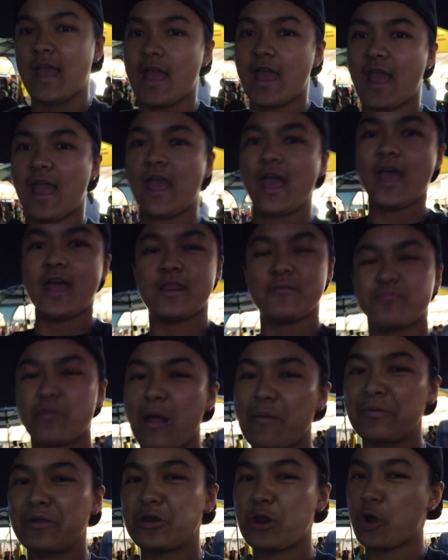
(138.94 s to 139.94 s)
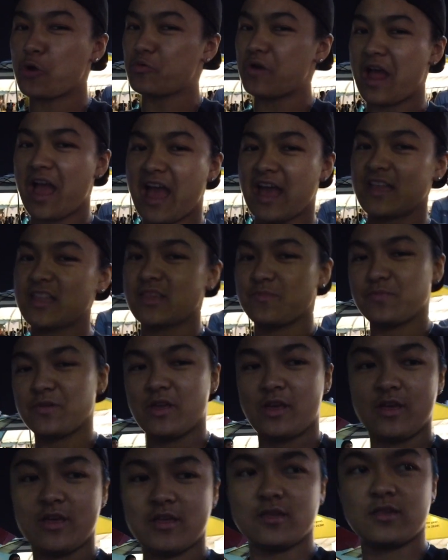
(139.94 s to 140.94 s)
and probably no rides
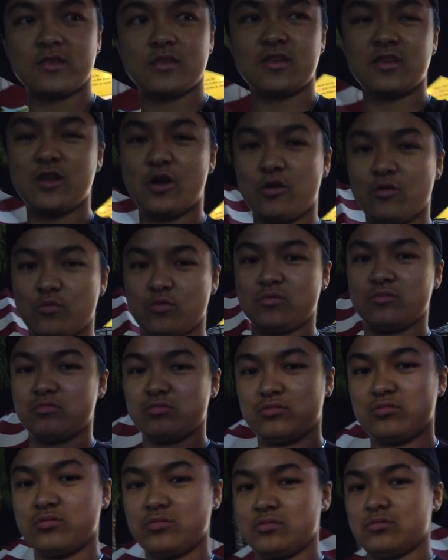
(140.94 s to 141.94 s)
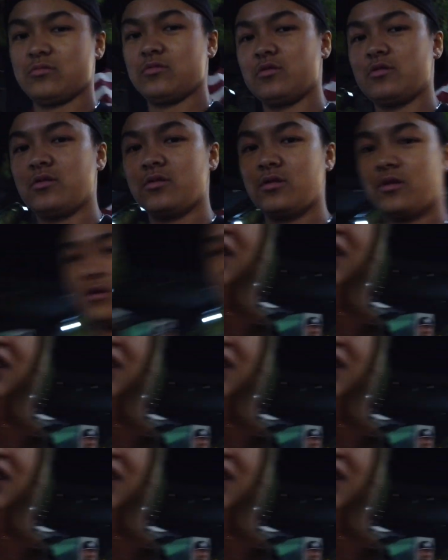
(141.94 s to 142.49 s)
because, you know. Because